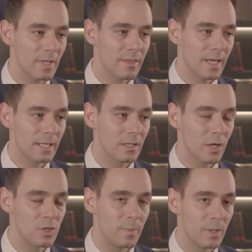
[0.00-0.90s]
that
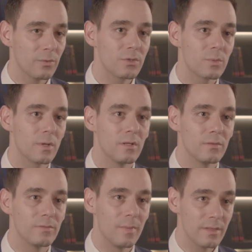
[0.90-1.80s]
goes beyond
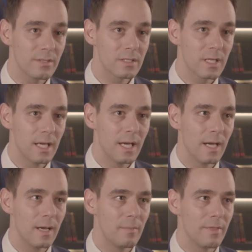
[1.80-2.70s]
12 months,
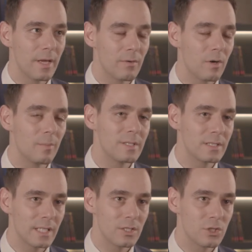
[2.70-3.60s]
there
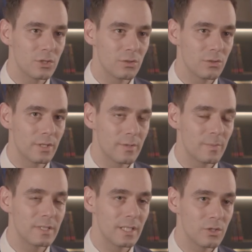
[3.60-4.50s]
is
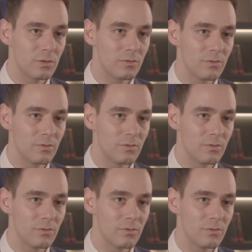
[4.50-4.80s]
potential